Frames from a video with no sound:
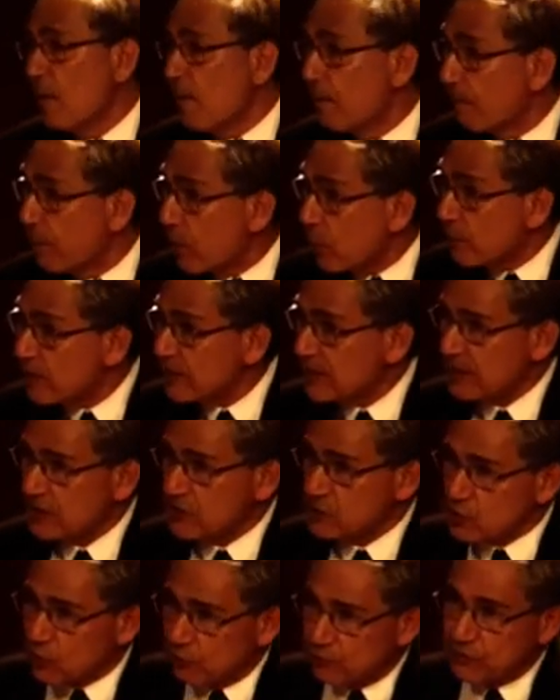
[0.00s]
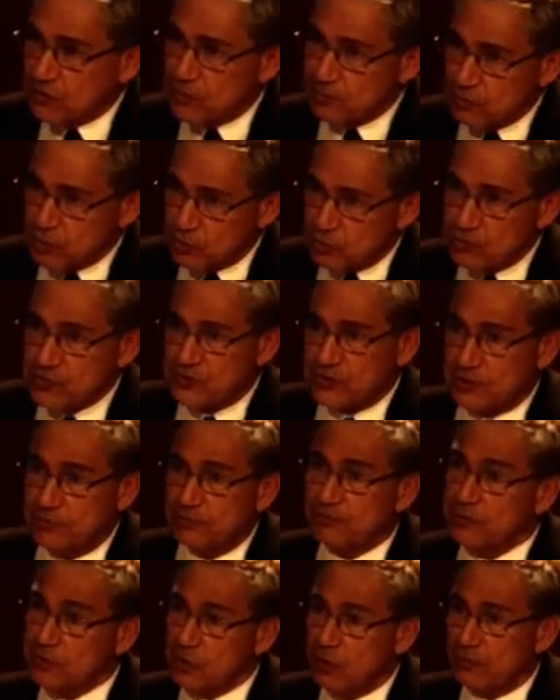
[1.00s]
poetics of the museum
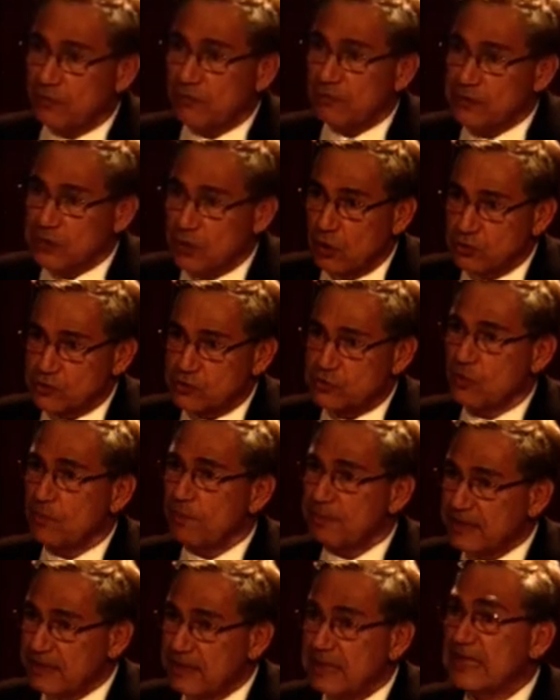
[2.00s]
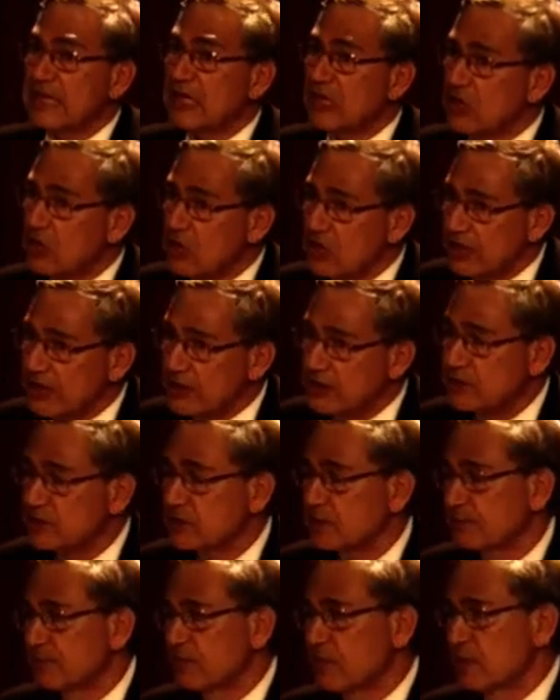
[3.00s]
will also be clear.
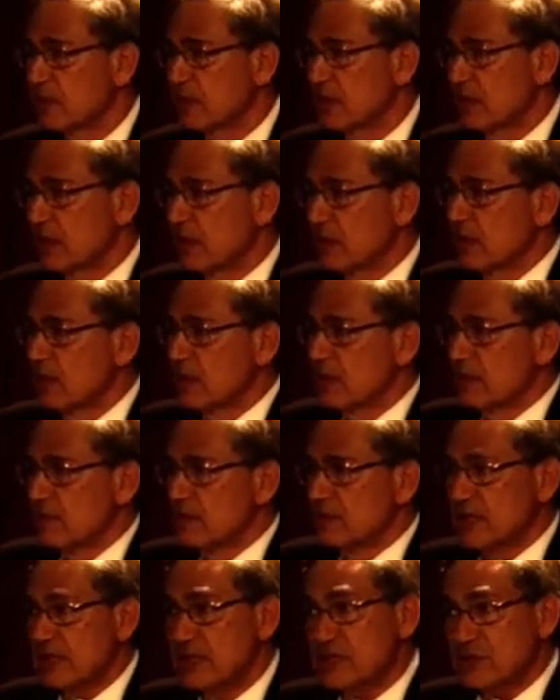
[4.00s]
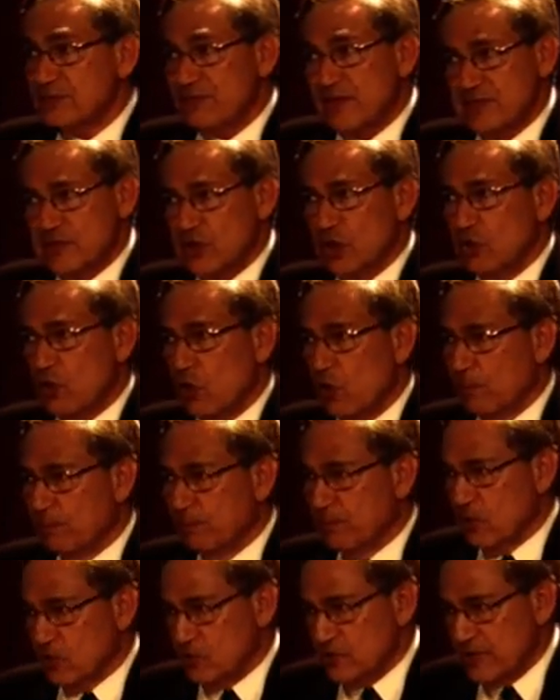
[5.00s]
This was a long
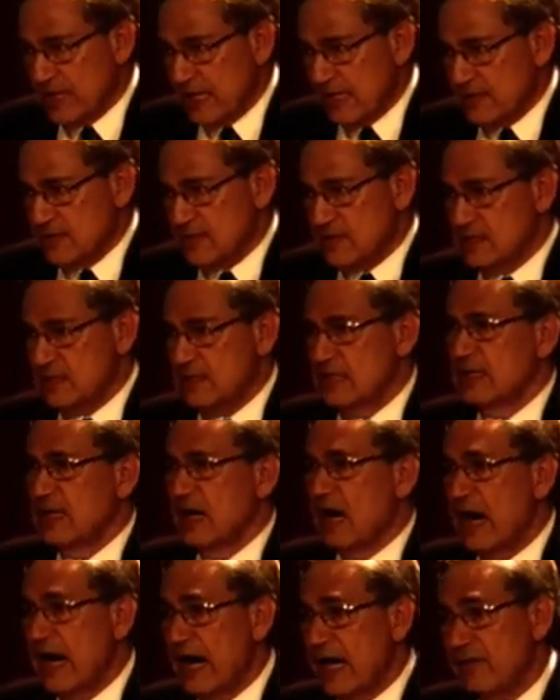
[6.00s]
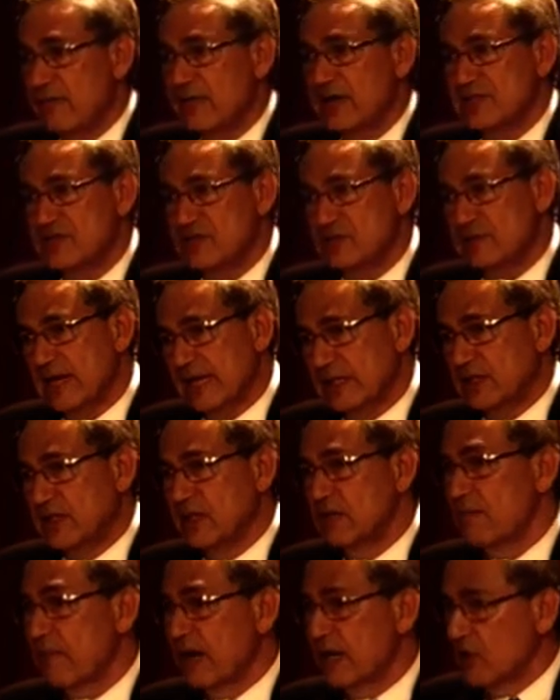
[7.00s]
process. I was
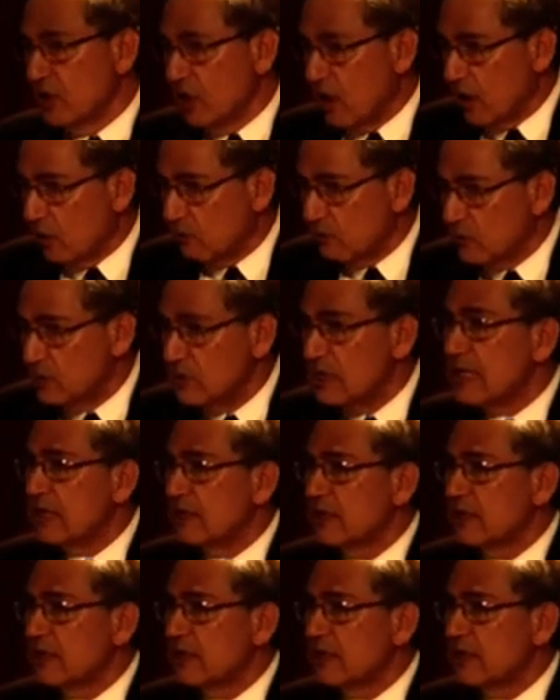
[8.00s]
writing my novel